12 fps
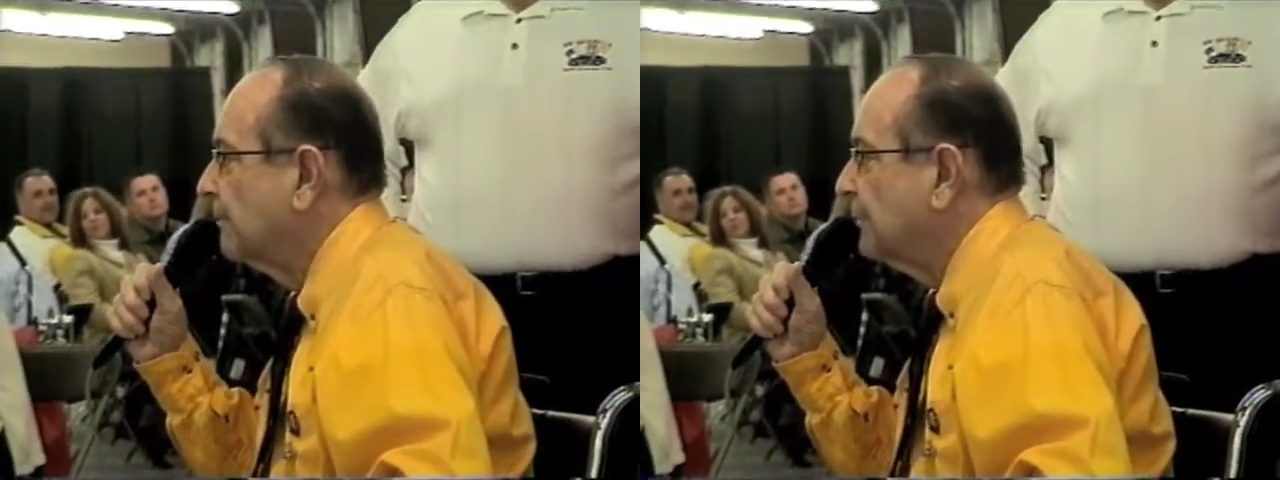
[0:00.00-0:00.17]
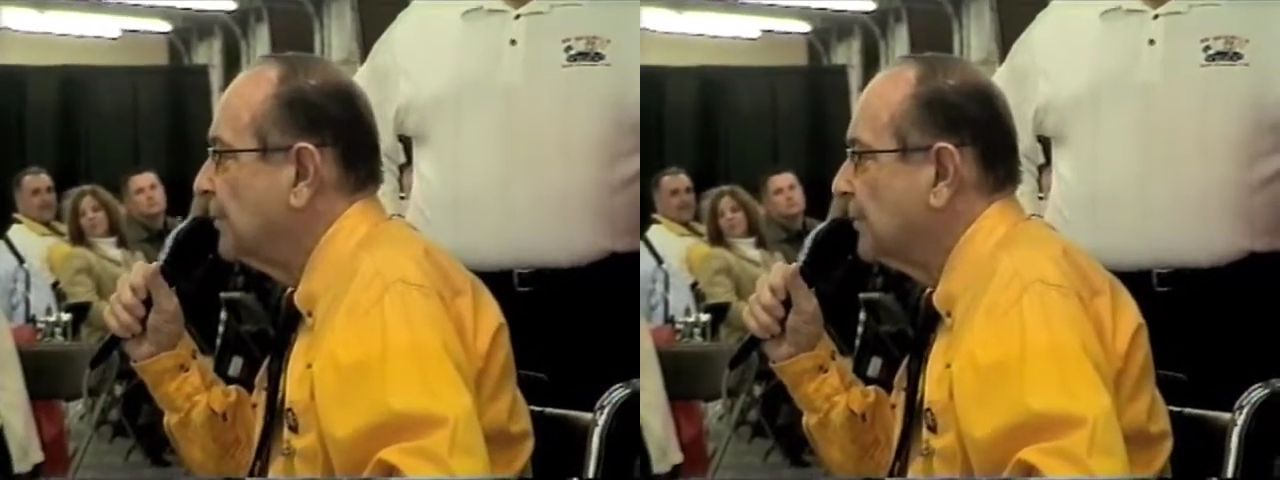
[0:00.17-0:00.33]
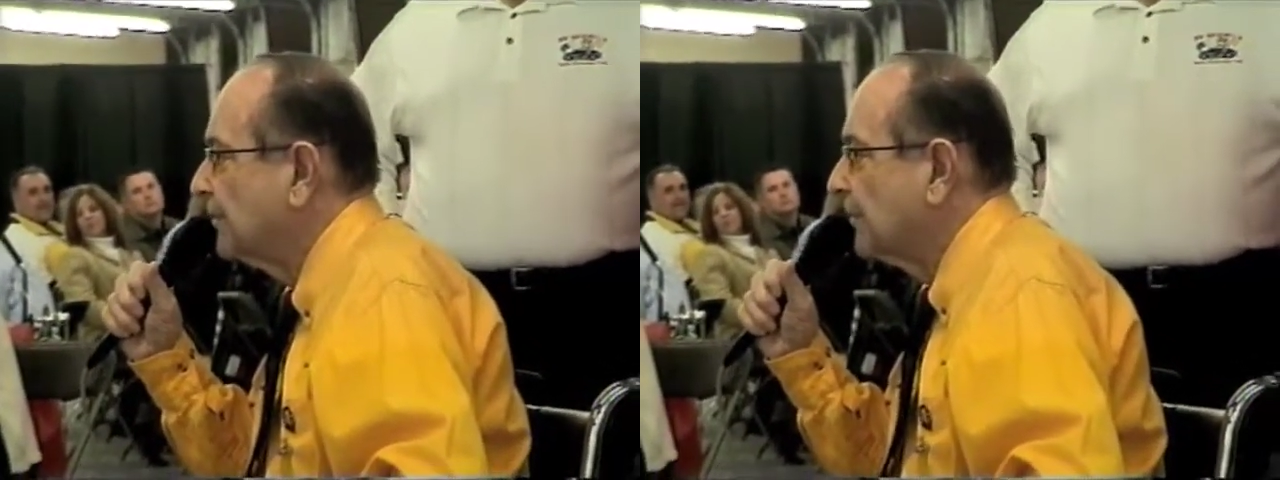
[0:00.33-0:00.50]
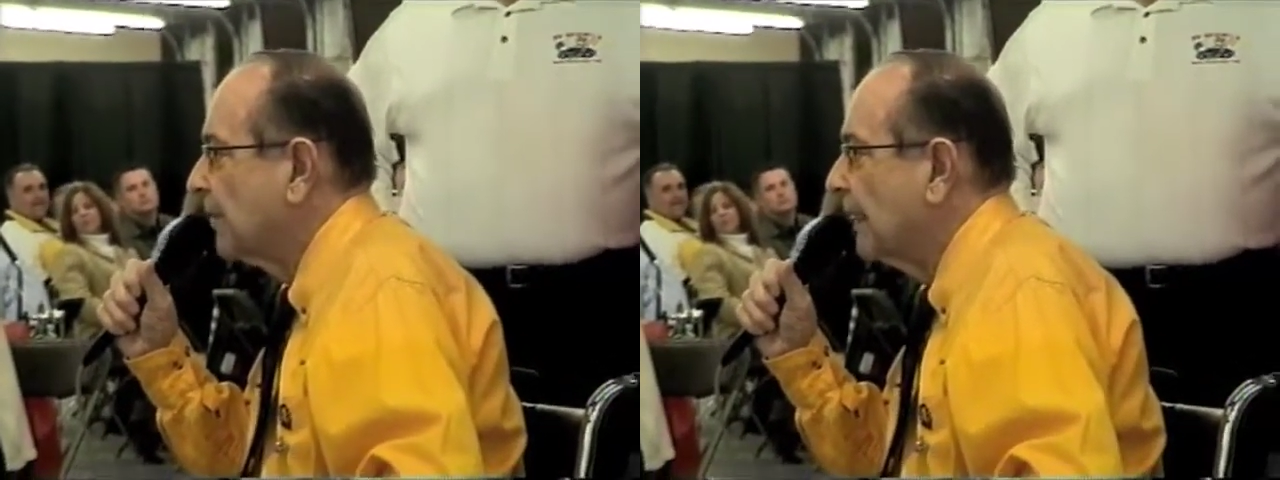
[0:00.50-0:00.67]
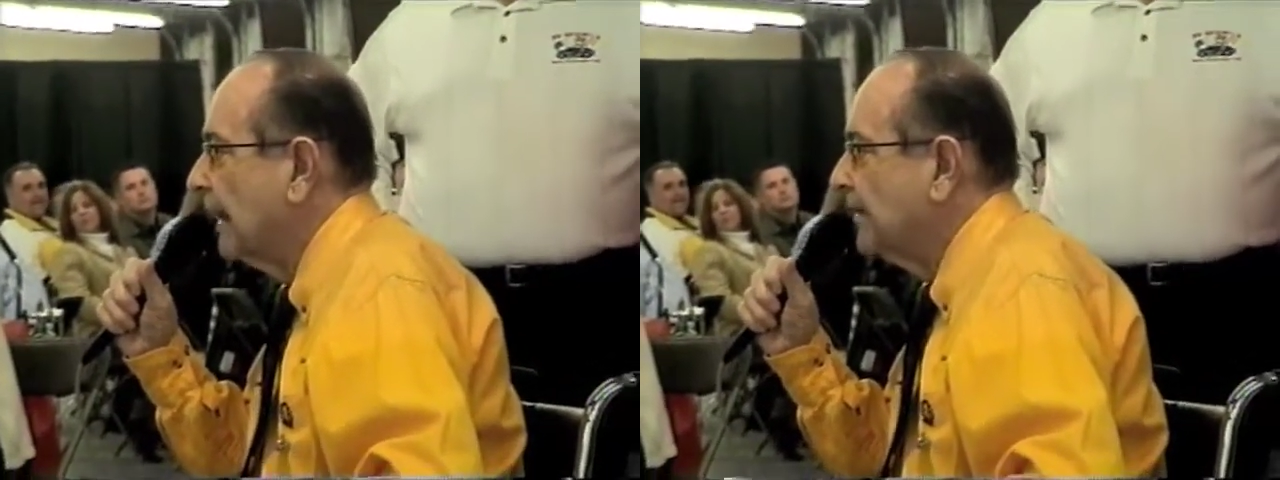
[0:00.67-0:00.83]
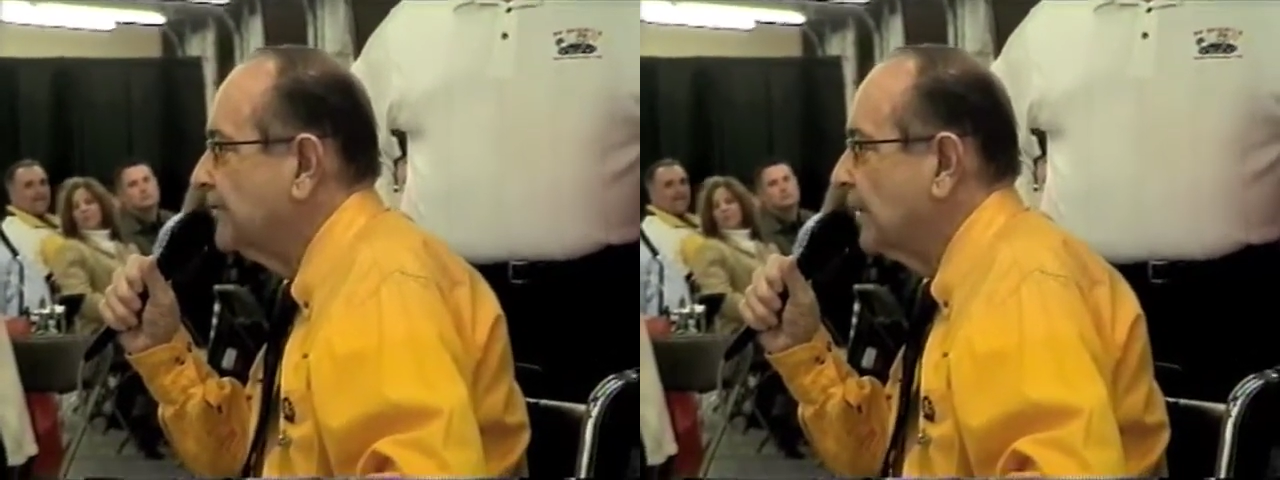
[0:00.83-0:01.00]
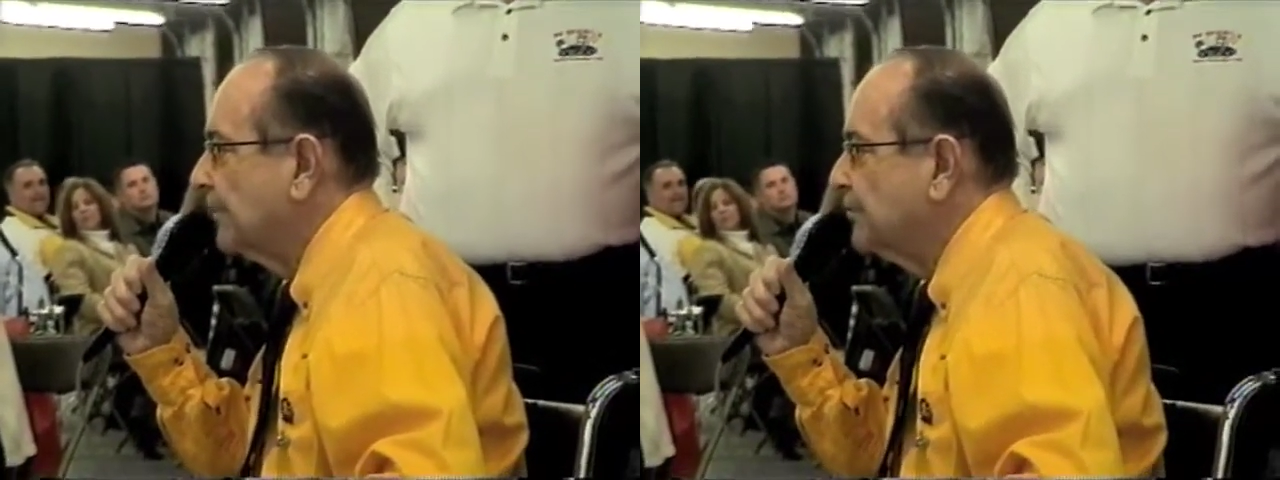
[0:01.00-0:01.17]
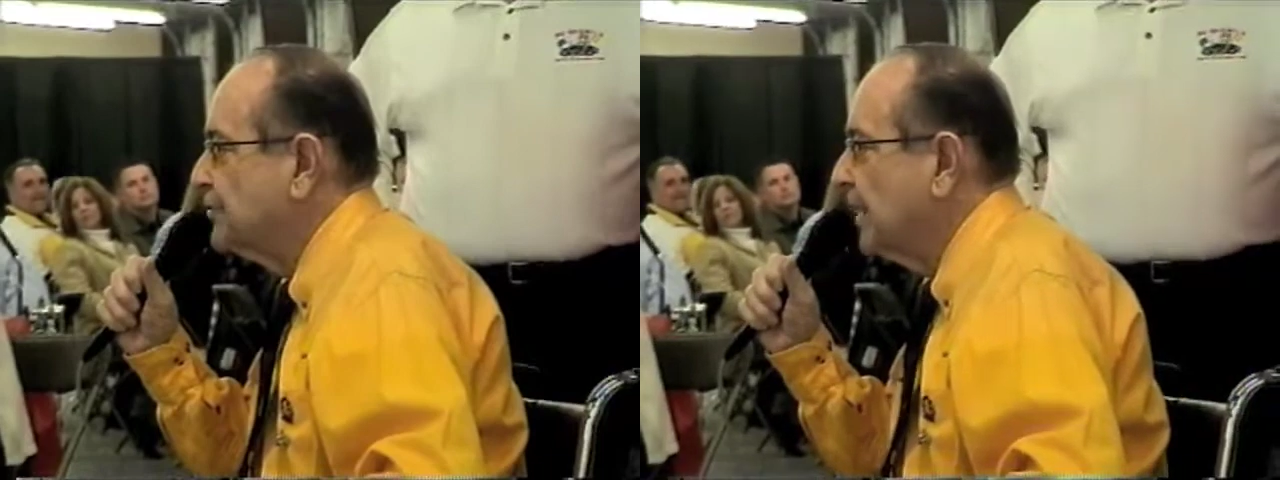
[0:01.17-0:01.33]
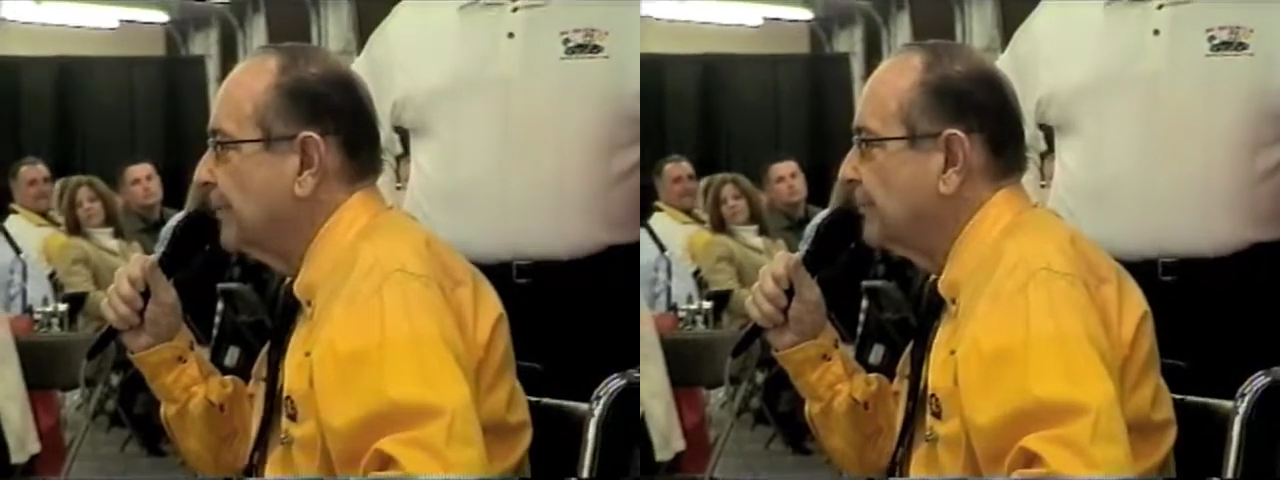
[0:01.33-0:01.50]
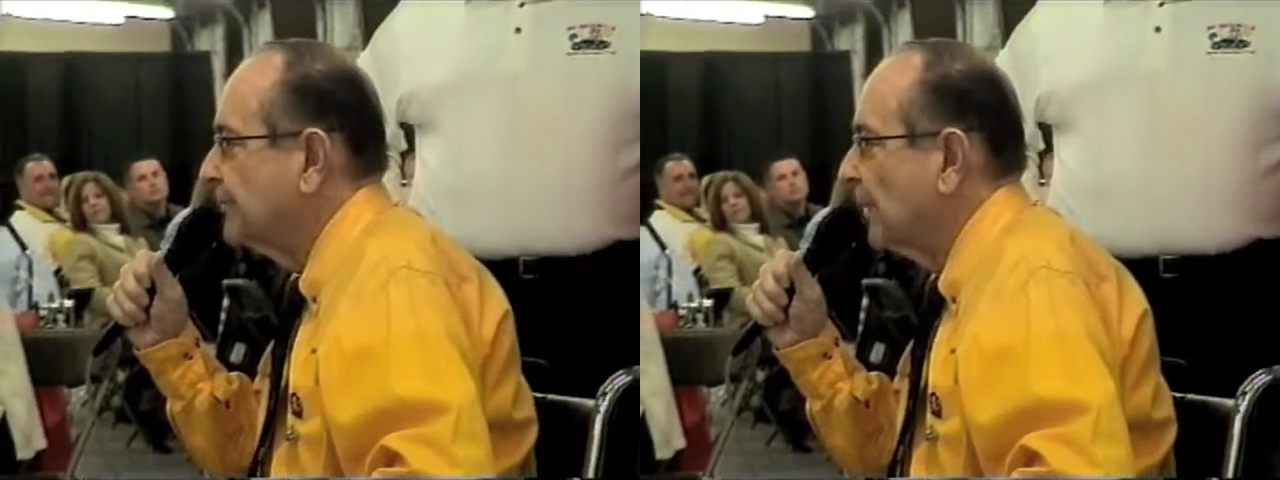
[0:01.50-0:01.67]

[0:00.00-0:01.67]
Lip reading: Beautiful. Some chipped,